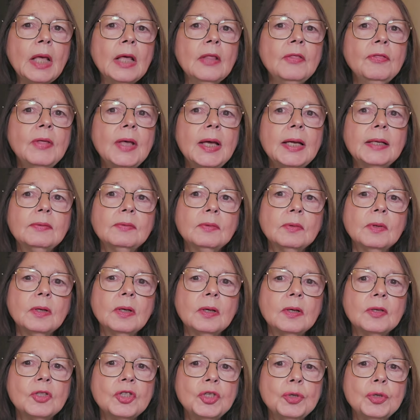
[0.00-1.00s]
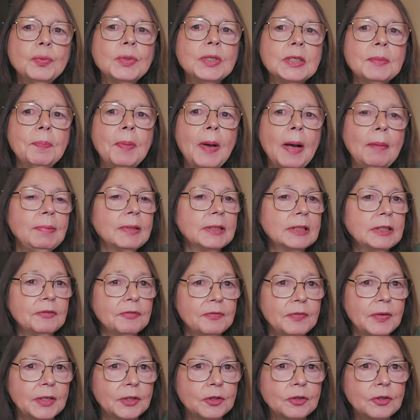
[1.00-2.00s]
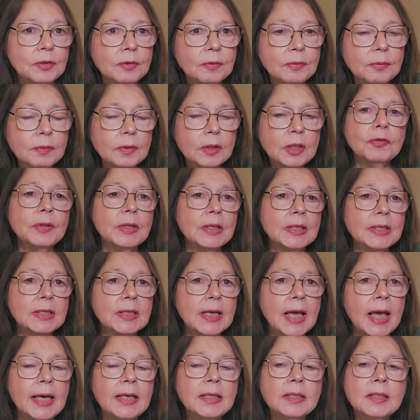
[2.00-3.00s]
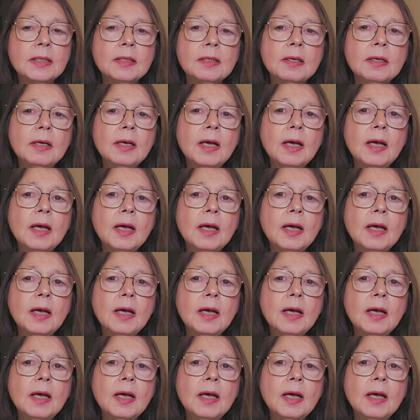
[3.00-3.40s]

that she was a public defender for this case,